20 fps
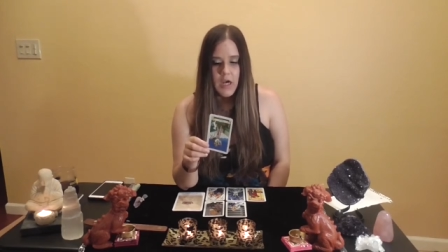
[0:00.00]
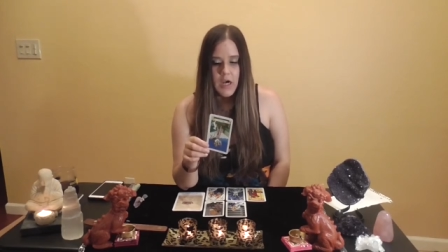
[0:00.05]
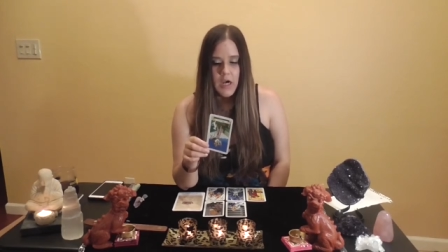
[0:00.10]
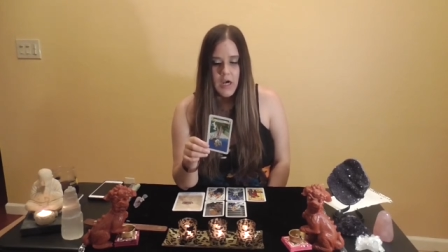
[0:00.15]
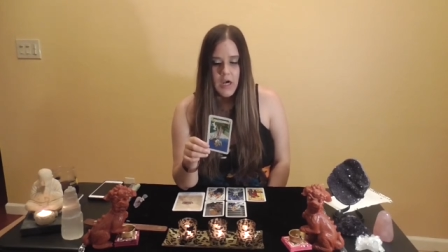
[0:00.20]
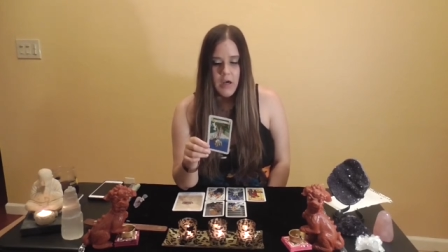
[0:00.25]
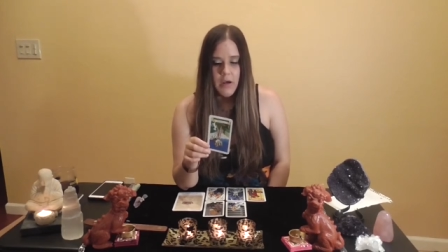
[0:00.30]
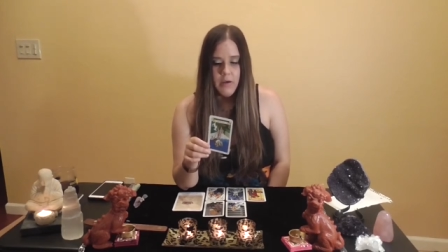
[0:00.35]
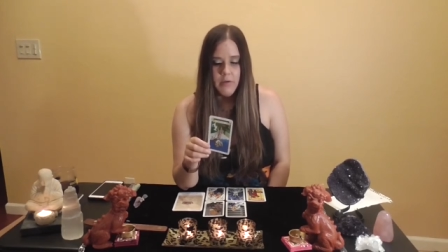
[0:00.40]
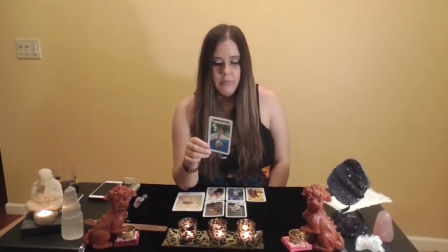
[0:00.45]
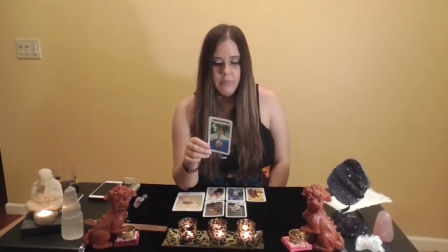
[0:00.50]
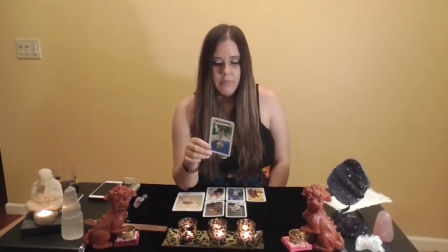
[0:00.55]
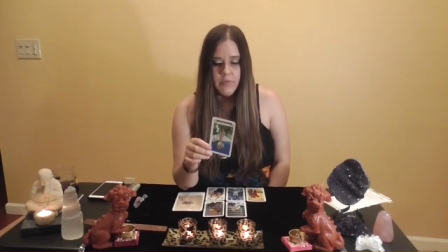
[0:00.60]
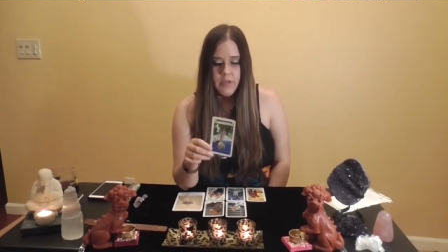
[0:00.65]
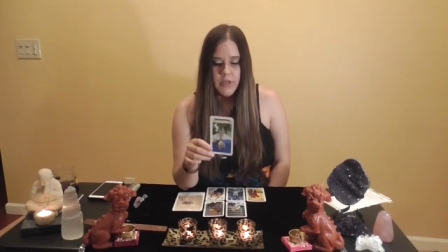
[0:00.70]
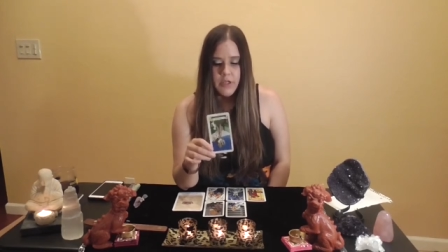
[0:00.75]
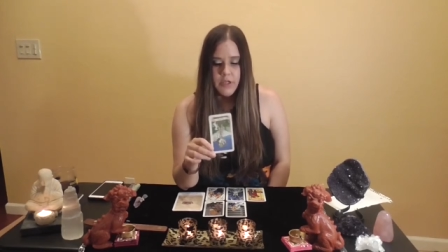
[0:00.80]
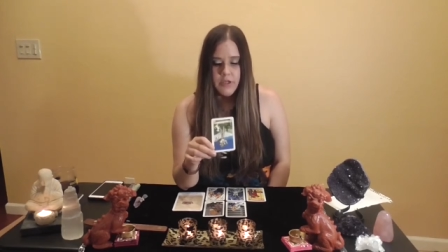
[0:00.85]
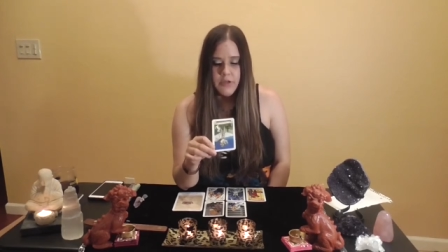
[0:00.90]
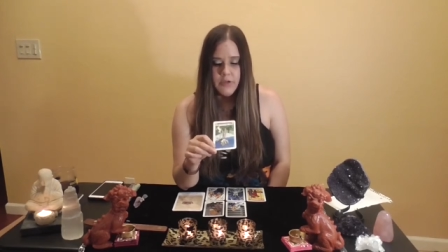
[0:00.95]

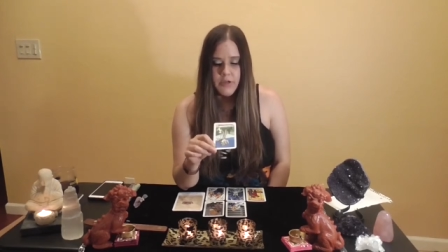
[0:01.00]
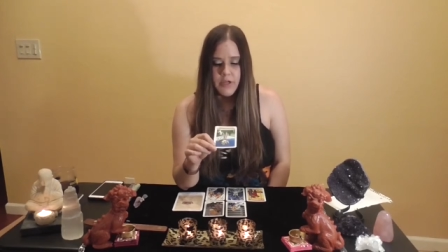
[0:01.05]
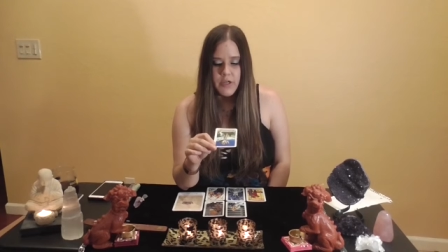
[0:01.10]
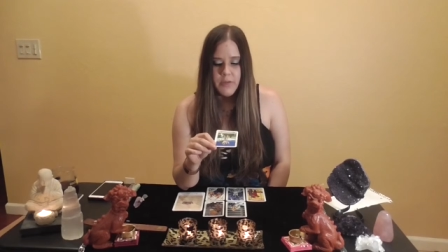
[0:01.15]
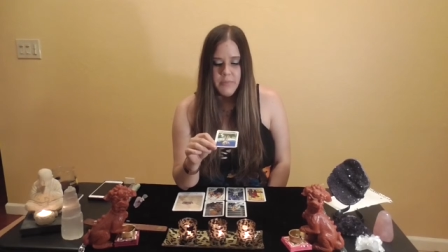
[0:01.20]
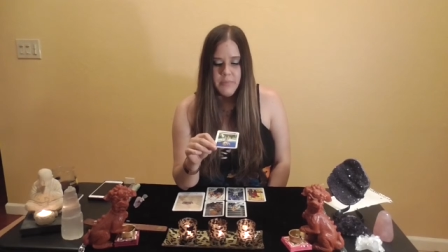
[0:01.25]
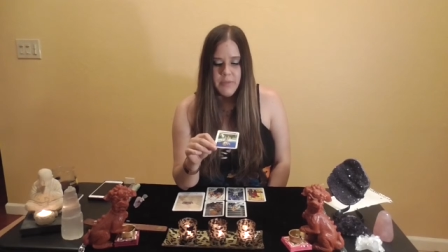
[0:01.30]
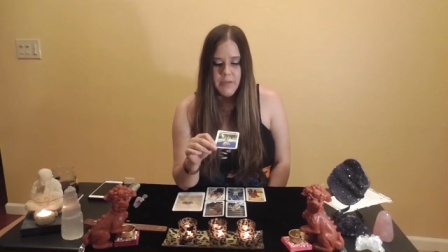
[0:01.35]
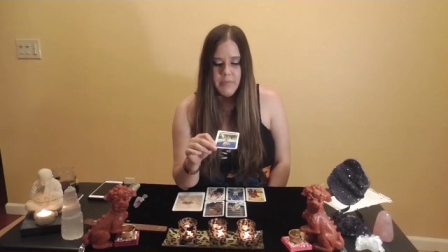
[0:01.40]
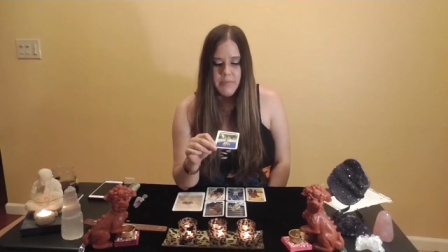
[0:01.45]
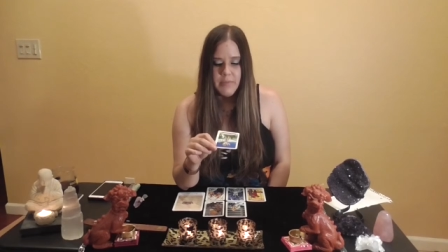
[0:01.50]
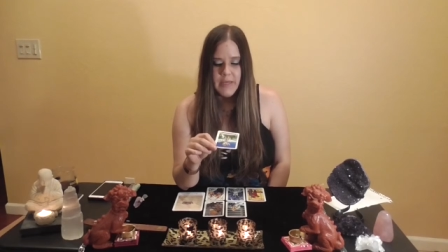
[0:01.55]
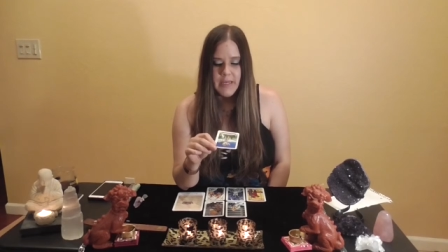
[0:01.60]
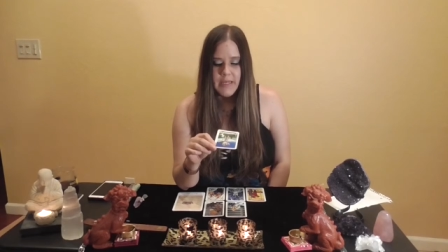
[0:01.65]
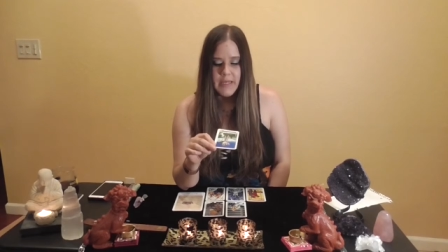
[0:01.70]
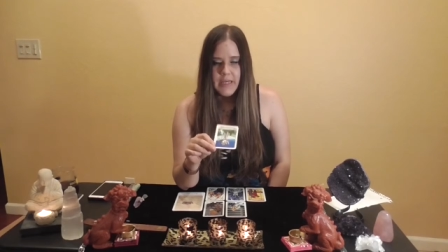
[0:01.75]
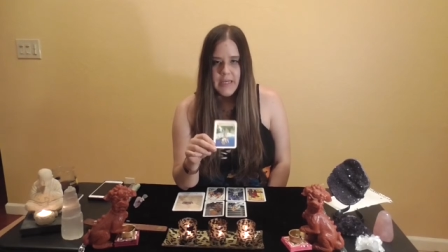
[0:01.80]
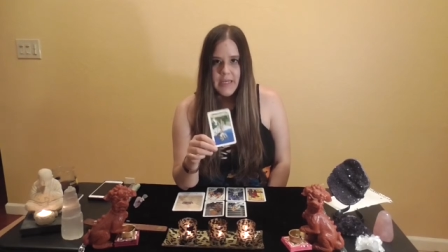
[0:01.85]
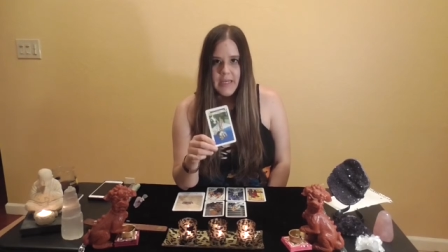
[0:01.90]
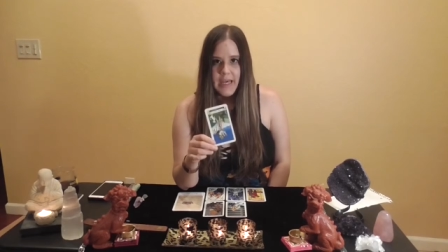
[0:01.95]
You could be
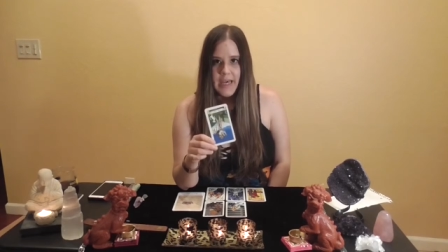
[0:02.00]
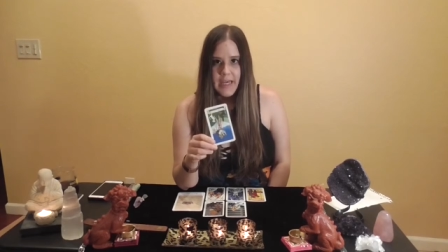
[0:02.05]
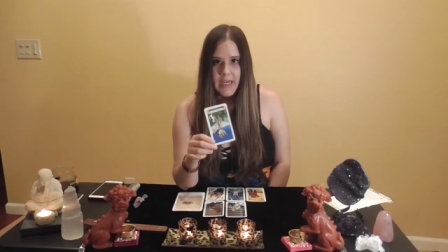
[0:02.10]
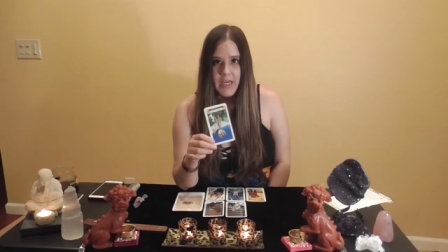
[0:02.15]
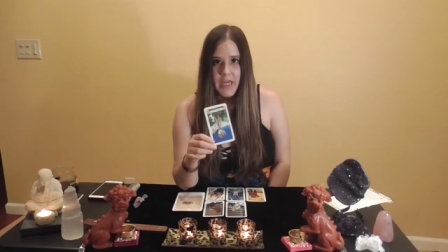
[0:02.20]
making a